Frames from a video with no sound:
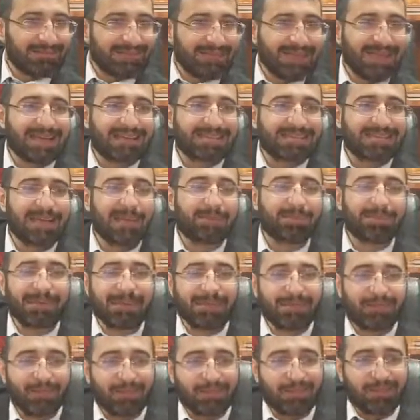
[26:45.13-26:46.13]

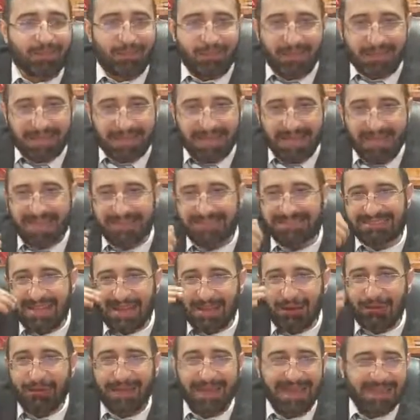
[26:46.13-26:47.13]
accepting your tefillah
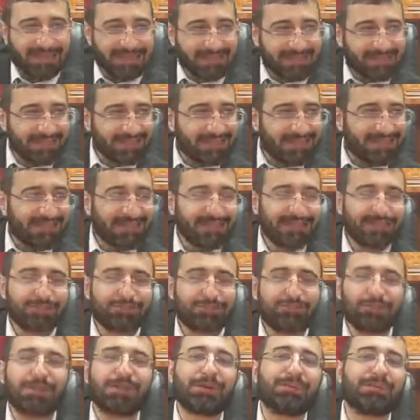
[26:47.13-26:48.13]
direct is
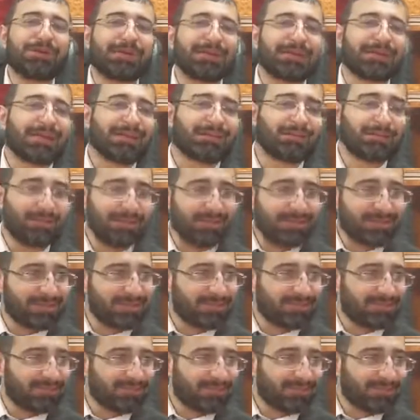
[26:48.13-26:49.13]
during Birkat
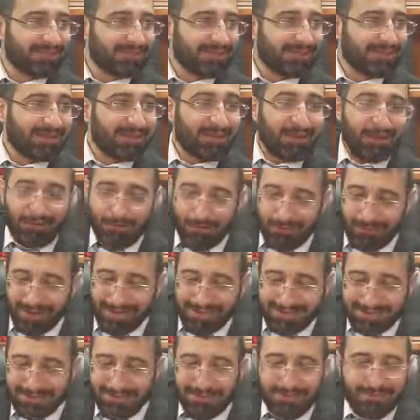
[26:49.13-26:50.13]
Kohanim.
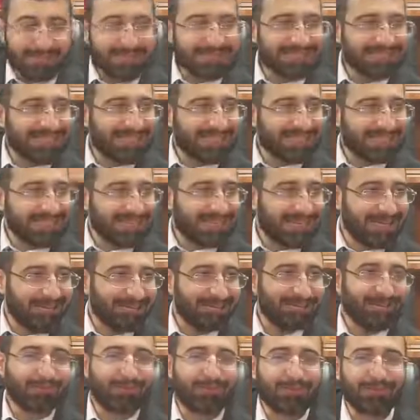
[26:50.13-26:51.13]
Once you miss that
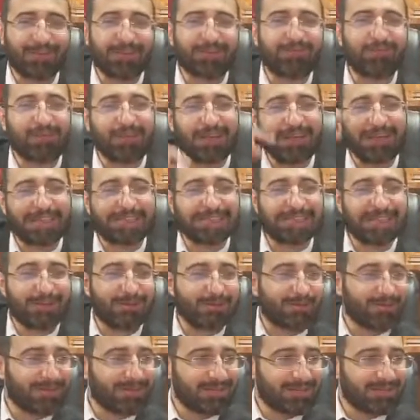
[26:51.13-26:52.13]
time, you have to wait for next day
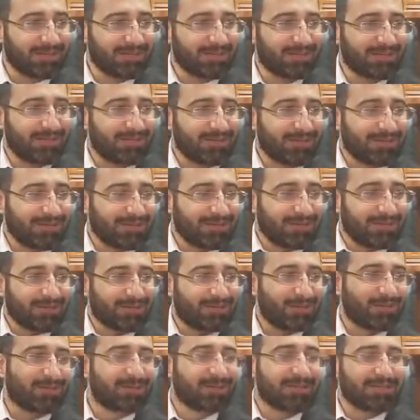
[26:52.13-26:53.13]
already. So
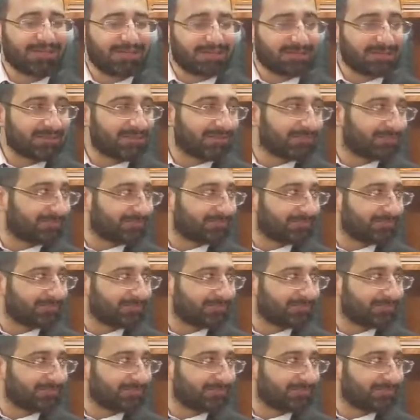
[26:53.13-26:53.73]
go next day.